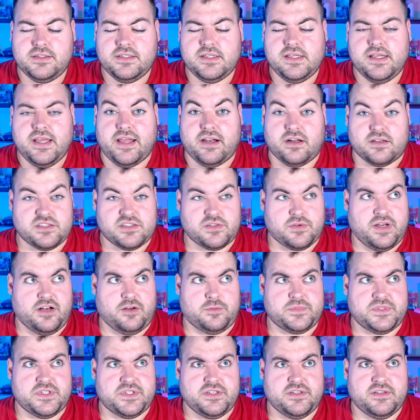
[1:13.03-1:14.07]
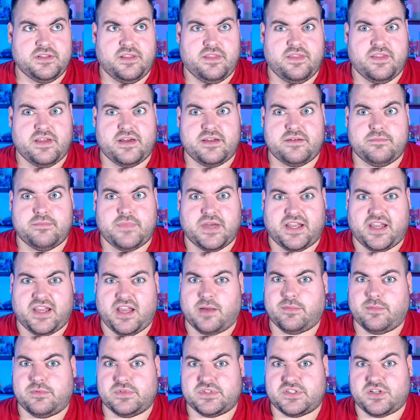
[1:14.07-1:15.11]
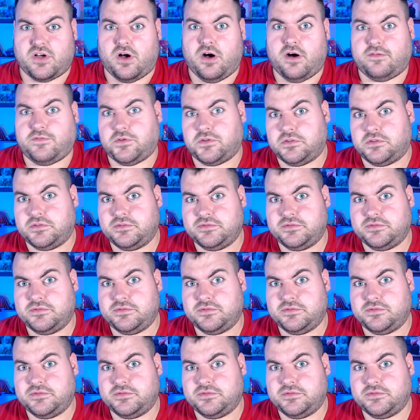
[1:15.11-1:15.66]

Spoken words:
It also helped that my camera was awful.